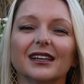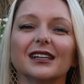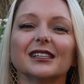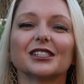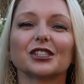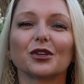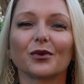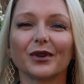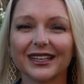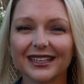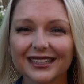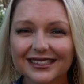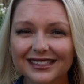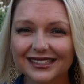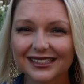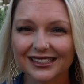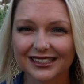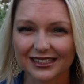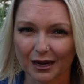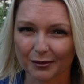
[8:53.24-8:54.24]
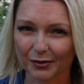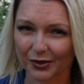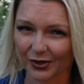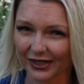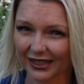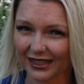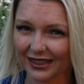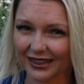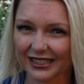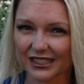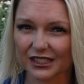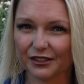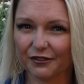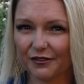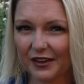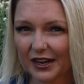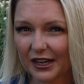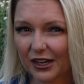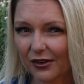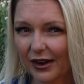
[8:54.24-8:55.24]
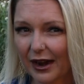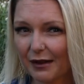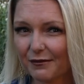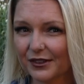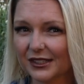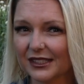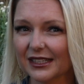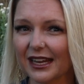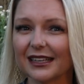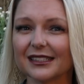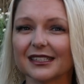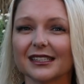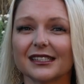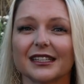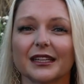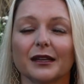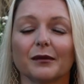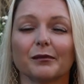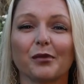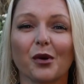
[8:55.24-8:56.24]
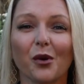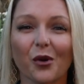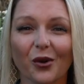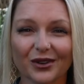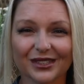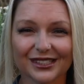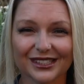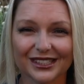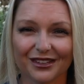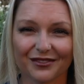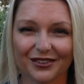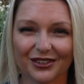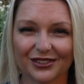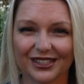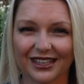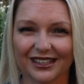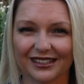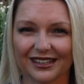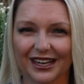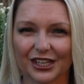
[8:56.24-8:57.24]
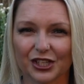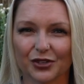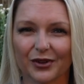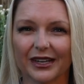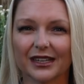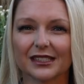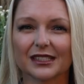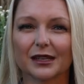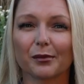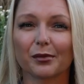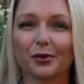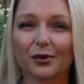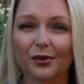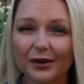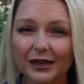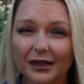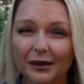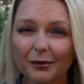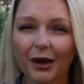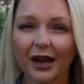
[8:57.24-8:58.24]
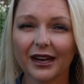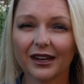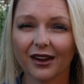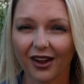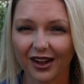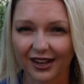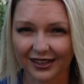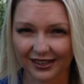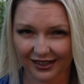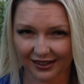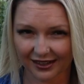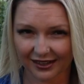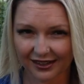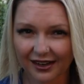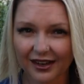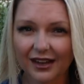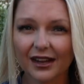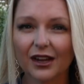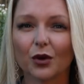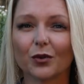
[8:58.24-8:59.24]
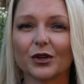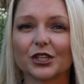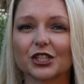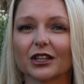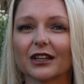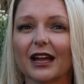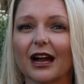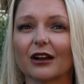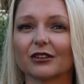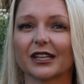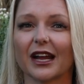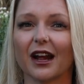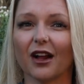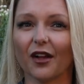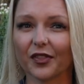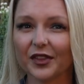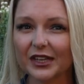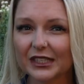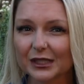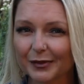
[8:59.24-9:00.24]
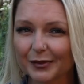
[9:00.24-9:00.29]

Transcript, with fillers: So in summary, this figure emphasizes the importance of using nitrate as a prebiotic, which allows healthy